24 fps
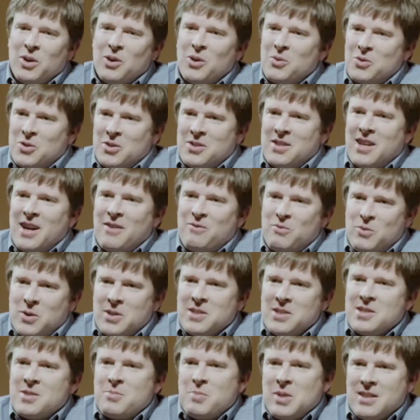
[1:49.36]
don't just have
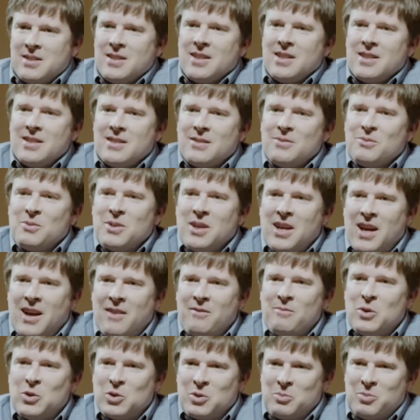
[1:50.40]
one species, we have
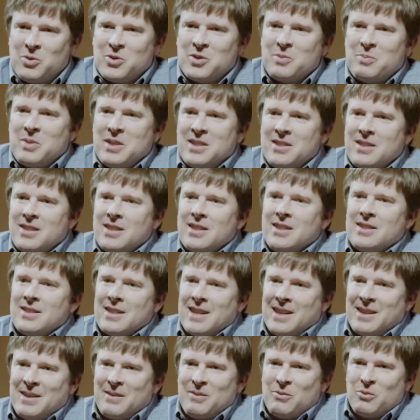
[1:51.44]
multiple species,
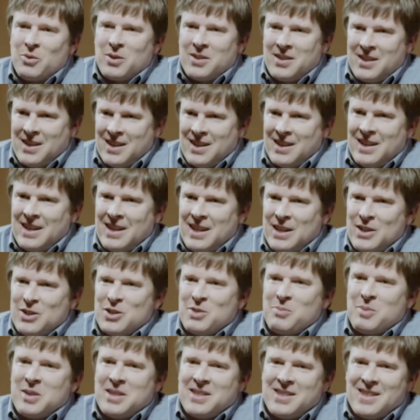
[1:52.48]
and within each
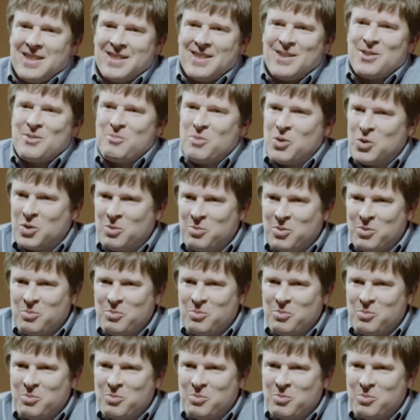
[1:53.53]
species there's multiple